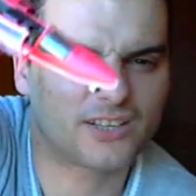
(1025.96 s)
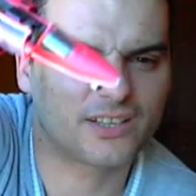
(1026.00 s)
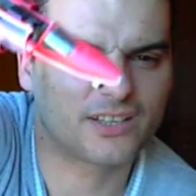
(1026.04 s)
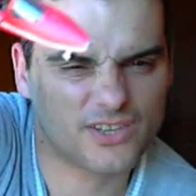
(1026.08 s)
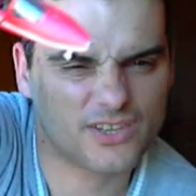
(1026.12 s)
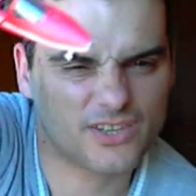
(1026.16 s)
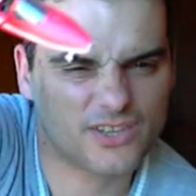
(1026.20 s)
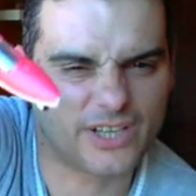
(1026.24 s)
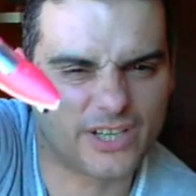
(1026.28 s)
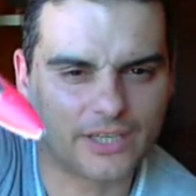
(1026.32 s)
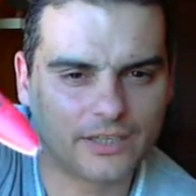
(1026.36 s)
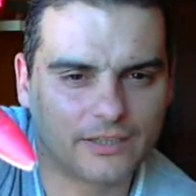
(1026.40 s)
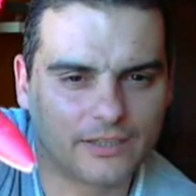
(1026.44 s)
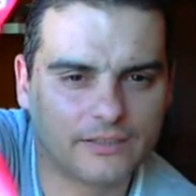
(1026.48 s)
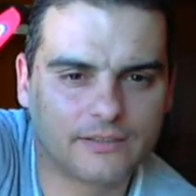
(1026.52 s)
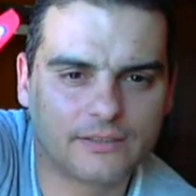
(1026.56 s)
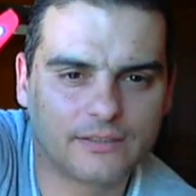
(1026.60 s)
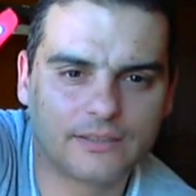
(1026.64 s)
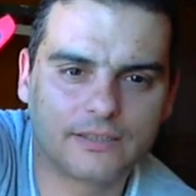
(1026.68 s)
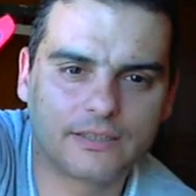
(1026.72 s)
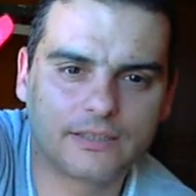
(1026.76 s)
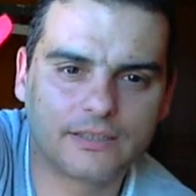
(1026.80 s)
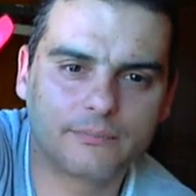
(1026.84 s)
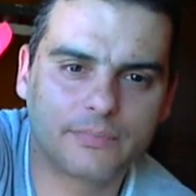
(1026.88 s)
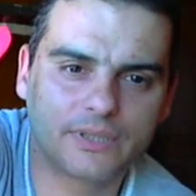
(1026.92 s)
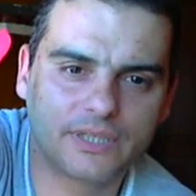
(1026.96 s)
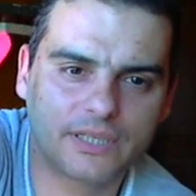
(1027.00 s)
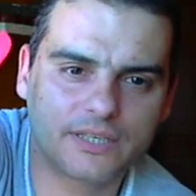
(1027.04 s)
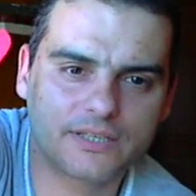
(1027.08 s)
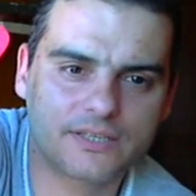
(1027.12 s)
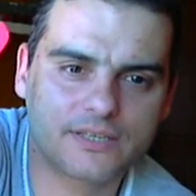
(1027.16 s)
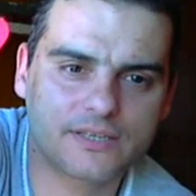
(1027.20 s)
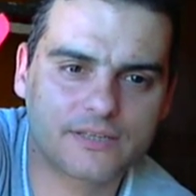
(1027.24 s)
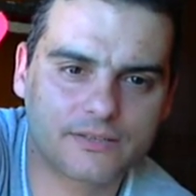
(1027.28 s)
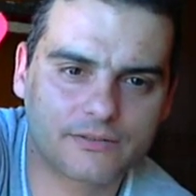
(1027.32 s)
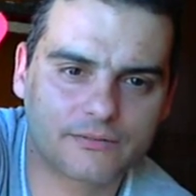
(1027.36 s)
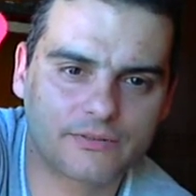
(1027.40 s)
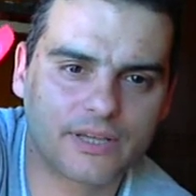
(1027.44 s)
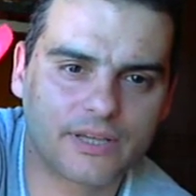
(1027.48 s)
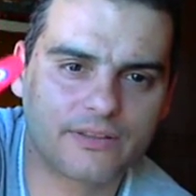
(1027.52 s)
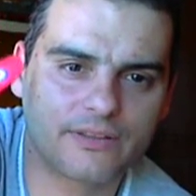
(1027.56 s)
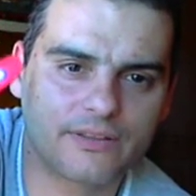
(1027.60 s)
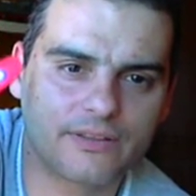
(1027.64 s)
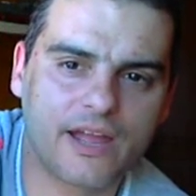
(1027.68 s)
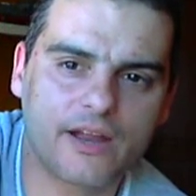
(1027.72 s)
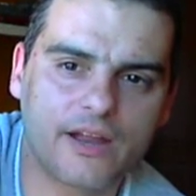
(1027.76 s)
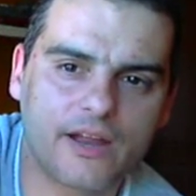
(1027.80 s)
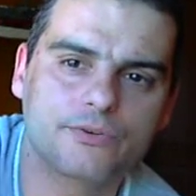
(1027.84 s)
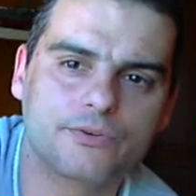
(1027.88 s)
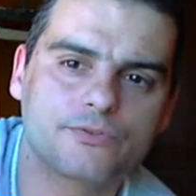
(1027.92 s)
Sorry, but this is a Red
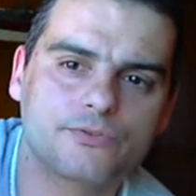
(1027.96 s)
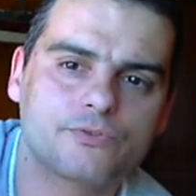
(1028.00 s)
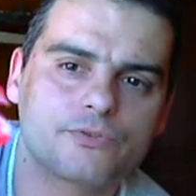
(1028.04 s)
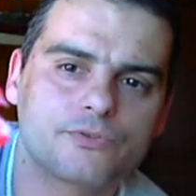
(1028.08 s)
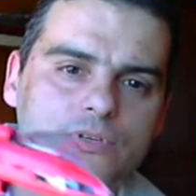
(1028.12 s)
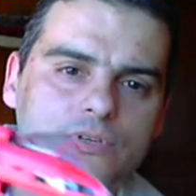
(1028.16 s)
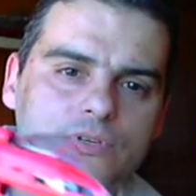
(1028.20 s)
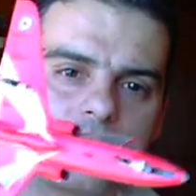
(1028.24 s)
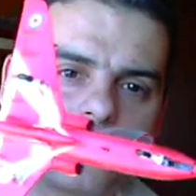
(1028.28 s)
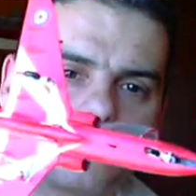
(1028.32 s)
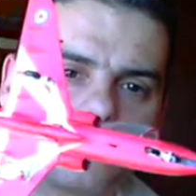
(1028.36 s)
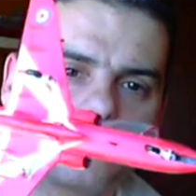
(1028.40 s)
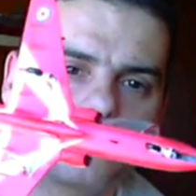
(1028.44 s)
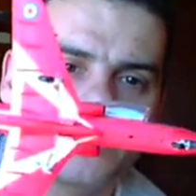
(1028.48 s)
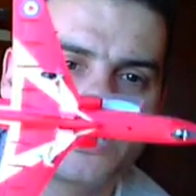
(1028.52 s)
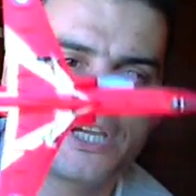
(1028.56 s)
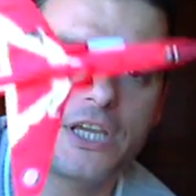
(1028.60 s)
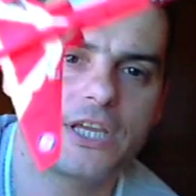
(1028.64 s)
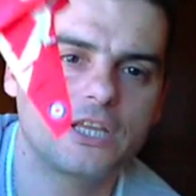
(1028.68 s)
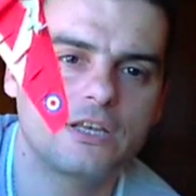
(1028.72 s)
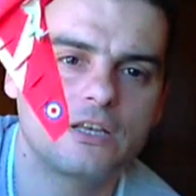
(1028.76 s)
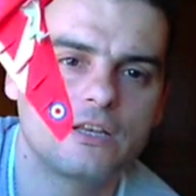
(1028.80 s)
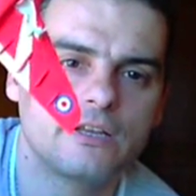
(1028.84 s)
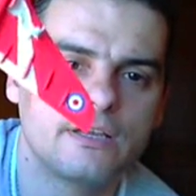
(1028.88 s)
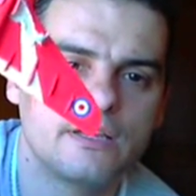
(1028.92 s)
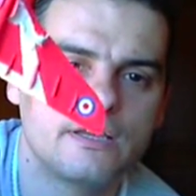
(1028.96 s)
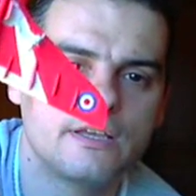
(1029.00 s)
Arrow's airplane.